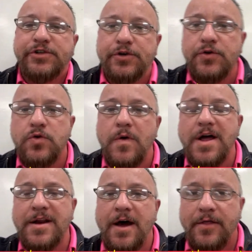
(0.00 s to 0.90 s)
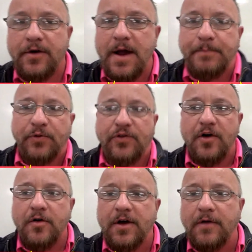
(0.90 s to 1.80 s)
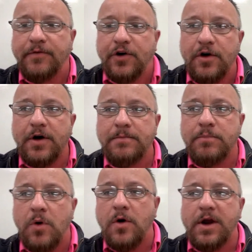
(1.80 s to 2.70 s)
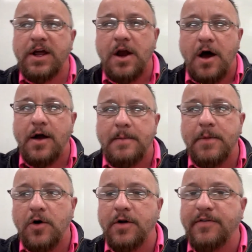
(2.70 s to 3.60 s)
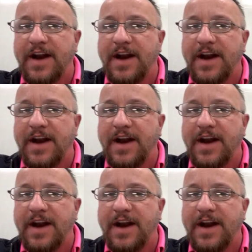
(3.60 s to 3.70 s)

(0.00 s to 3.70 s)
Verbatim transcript: to another episode of Good Morning Automotive.